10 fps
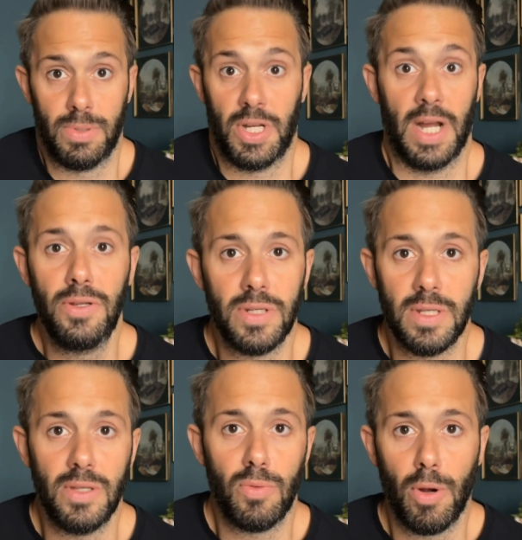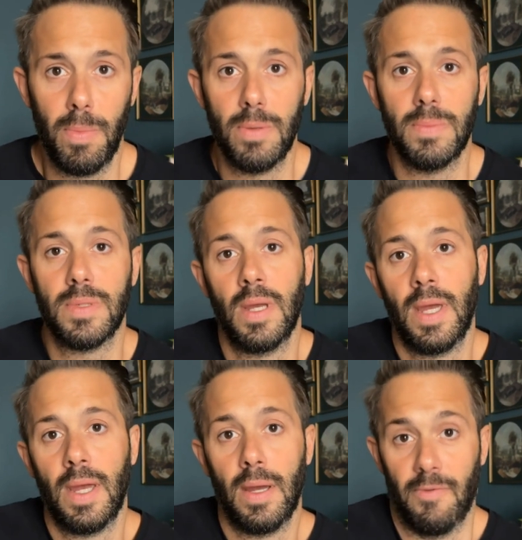challenges and your problems,
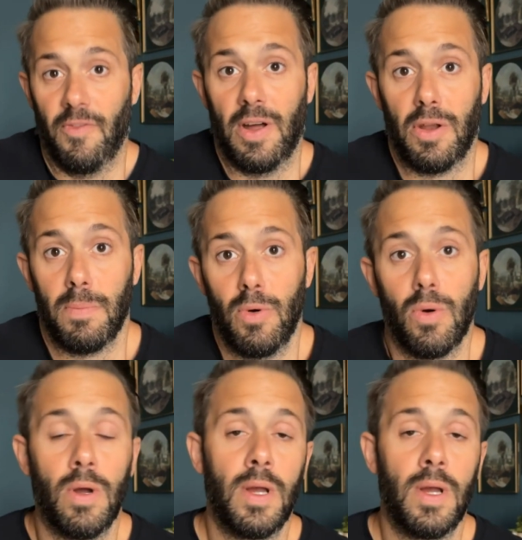find out more.